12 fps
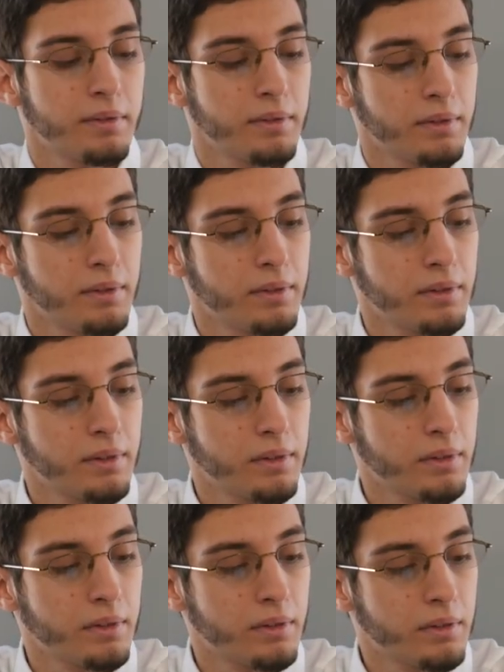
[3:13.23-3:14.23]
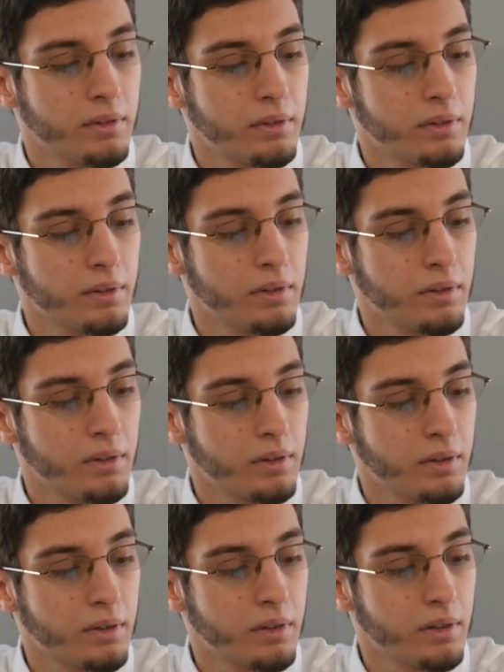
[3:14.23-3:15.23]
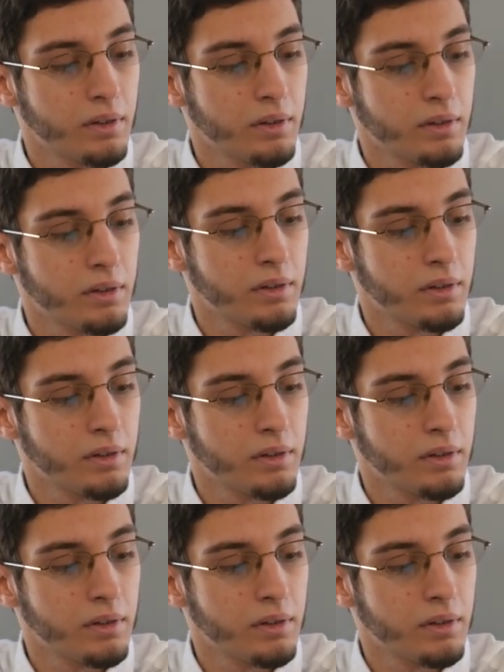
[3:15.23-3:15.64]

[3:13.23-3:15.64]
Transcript: (no one is talking)